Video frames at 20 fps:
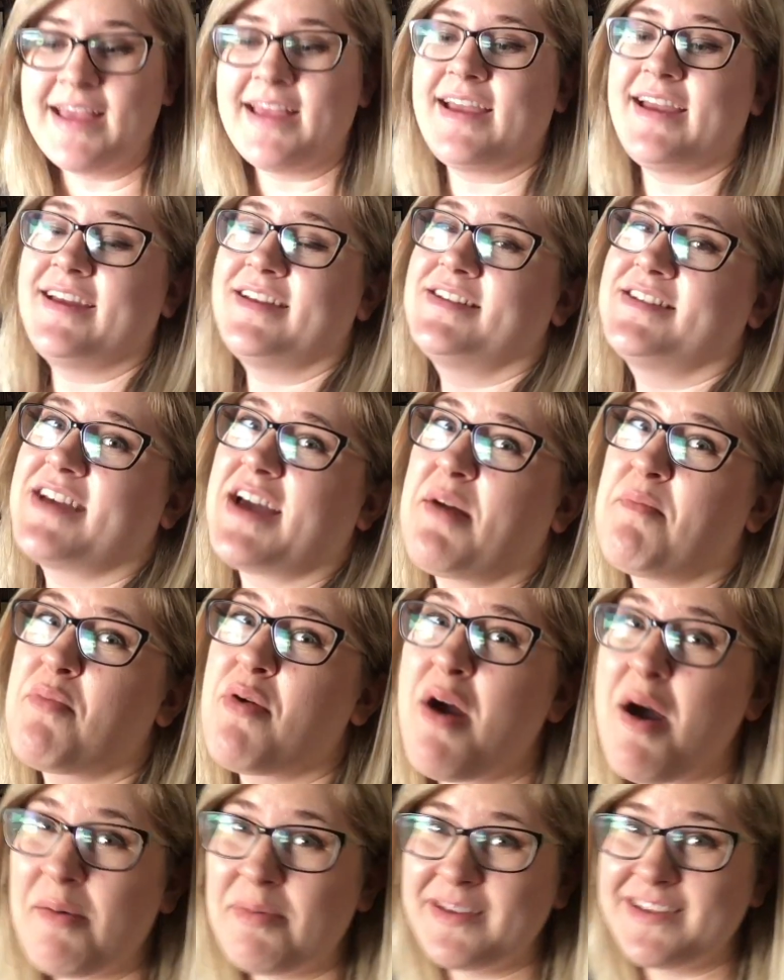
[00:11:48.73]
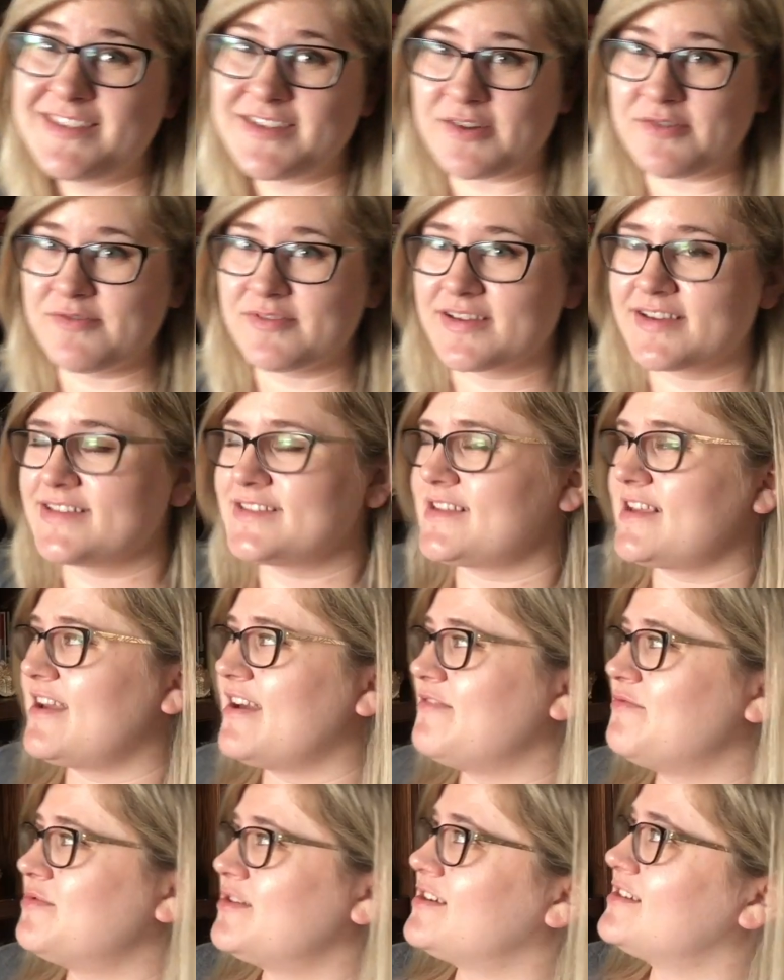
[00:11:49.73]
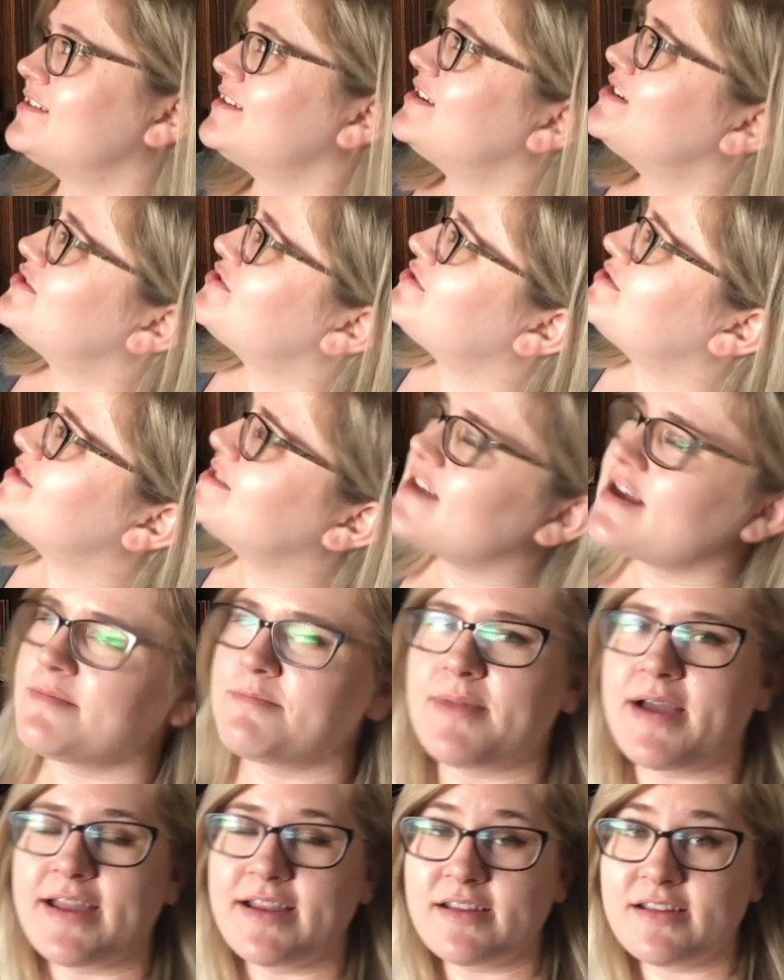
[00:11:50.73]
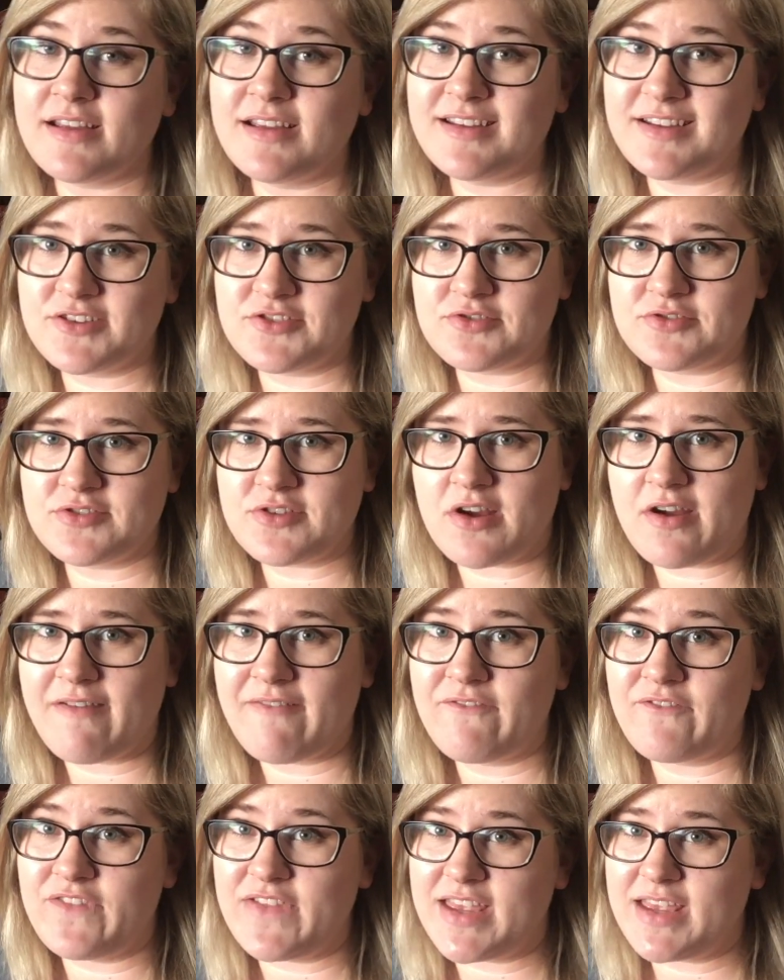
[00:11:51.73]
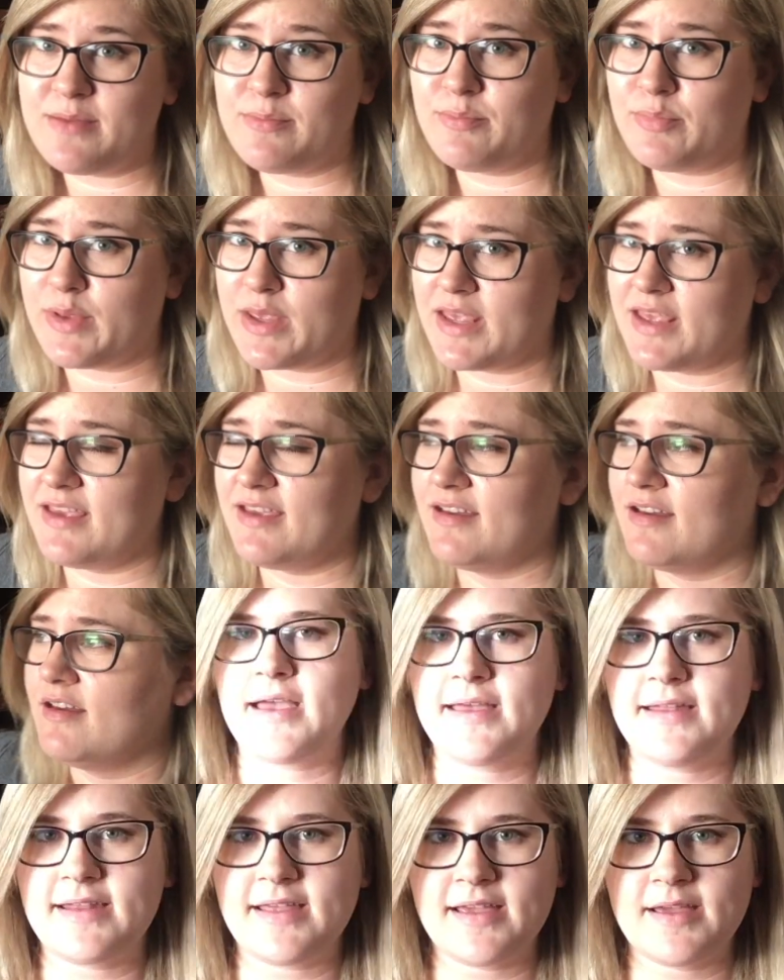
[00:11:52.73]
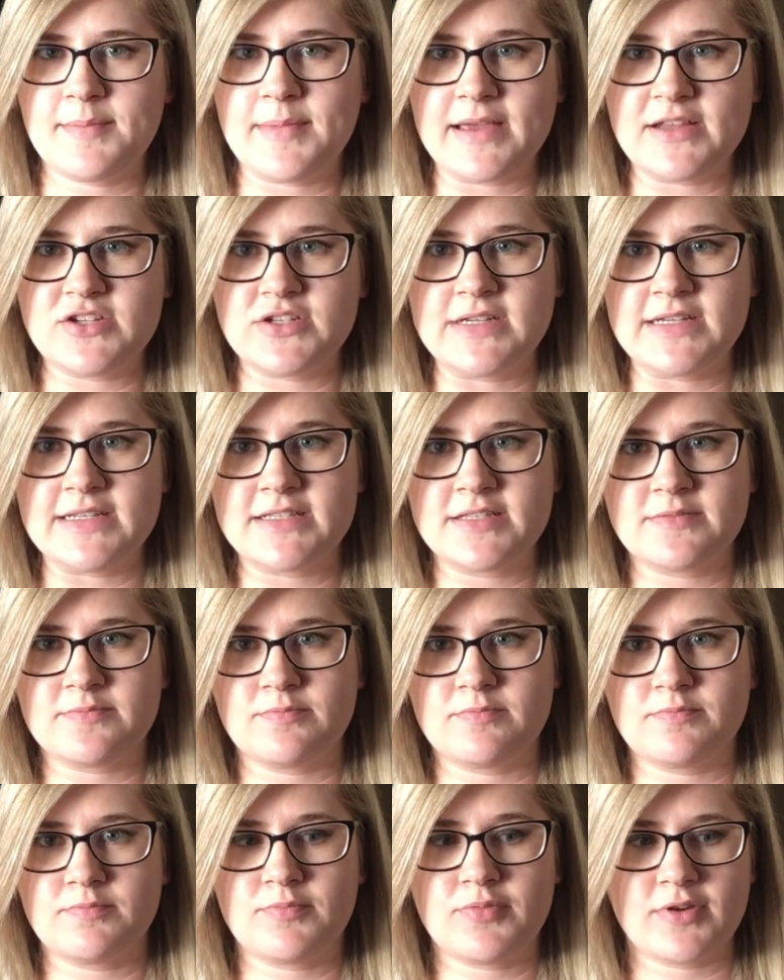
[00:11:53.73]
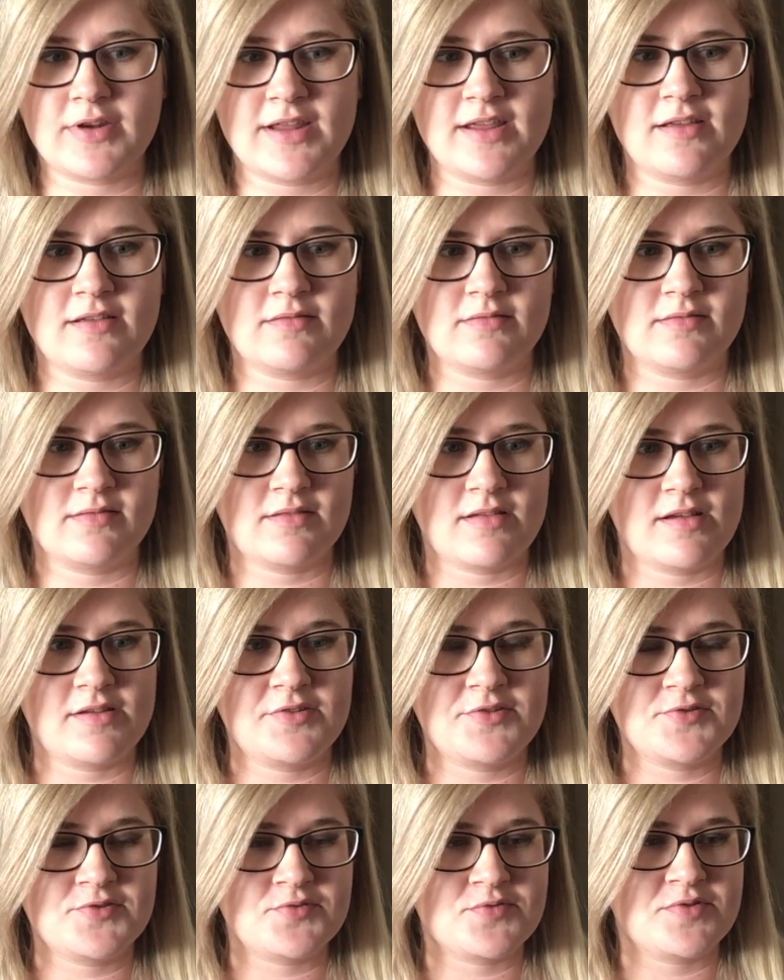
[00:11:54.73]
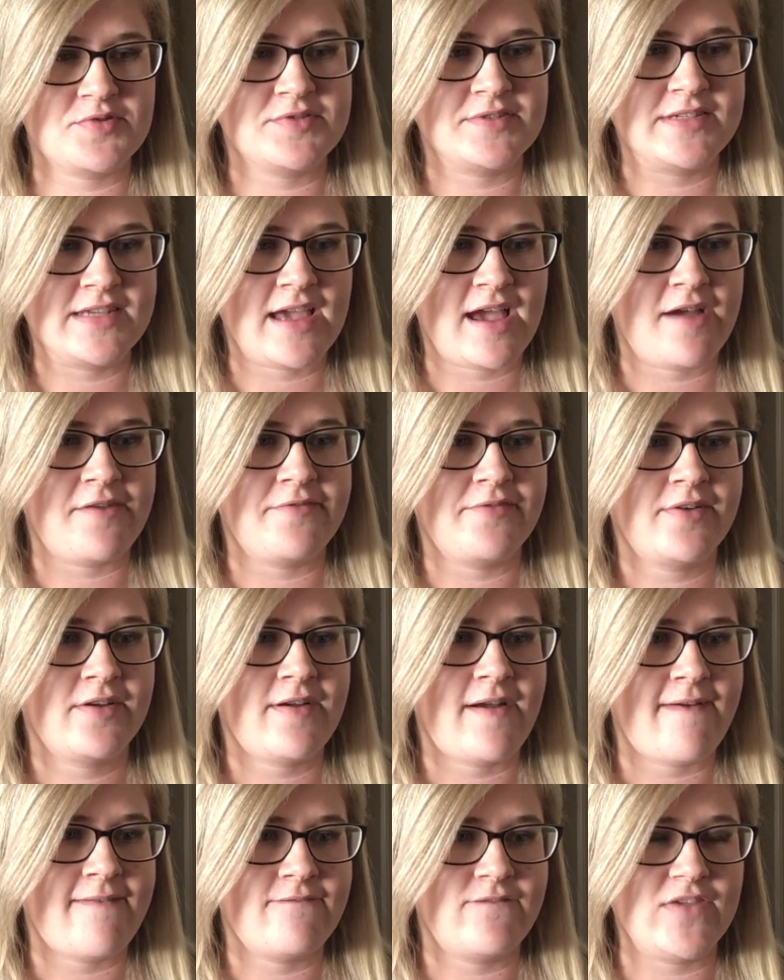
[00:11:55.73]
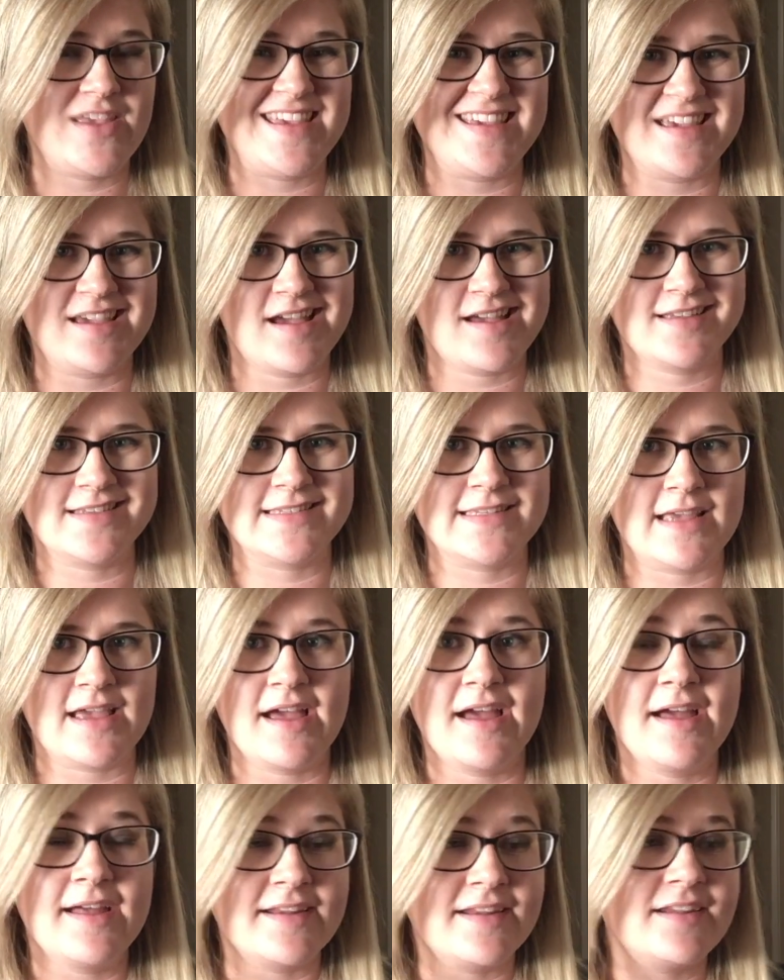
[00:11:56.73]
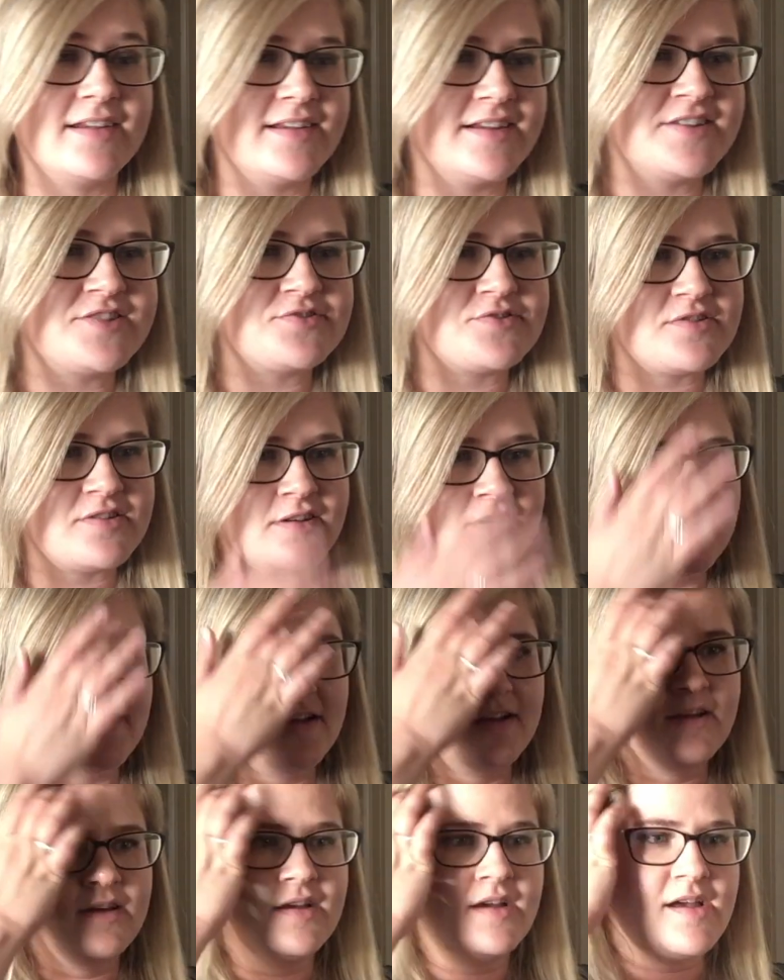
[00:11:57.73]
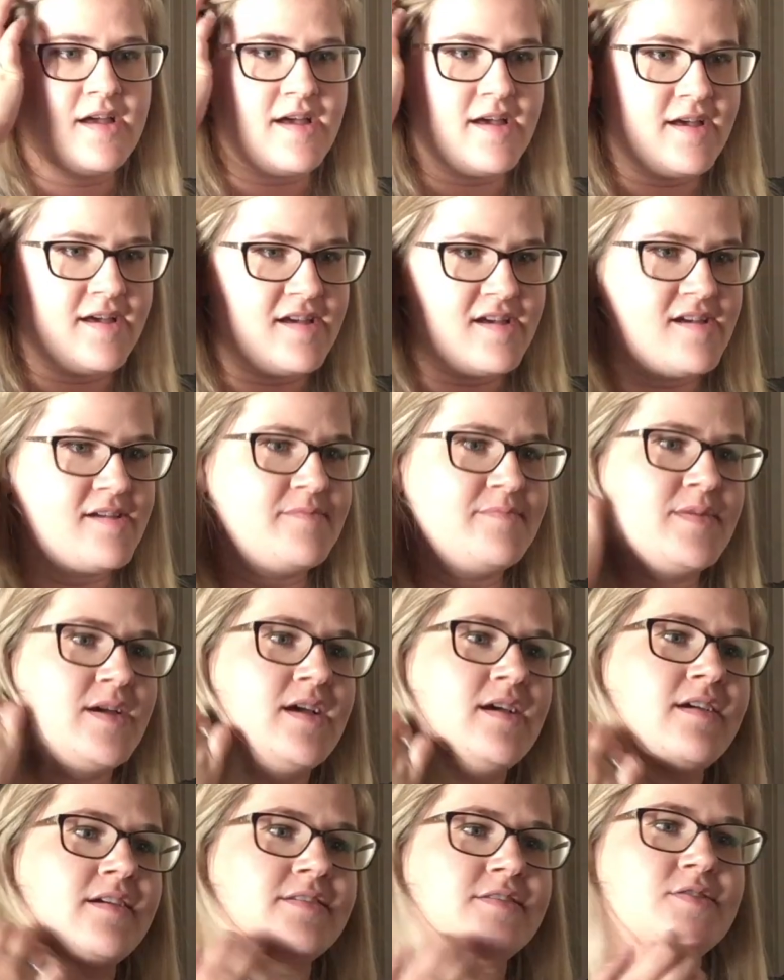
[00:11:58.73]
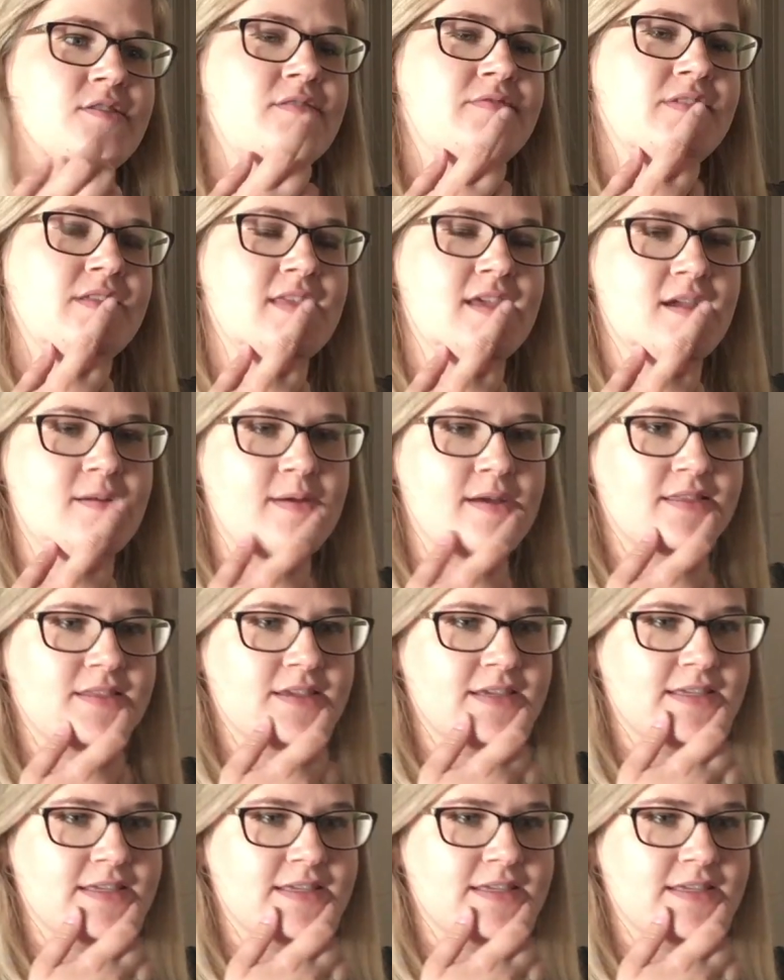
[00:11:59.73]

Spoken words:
And I probably don't because I have weird initials. My initials are VB, and I imagine it's pretty unusual to have V as any initial. So I have to think about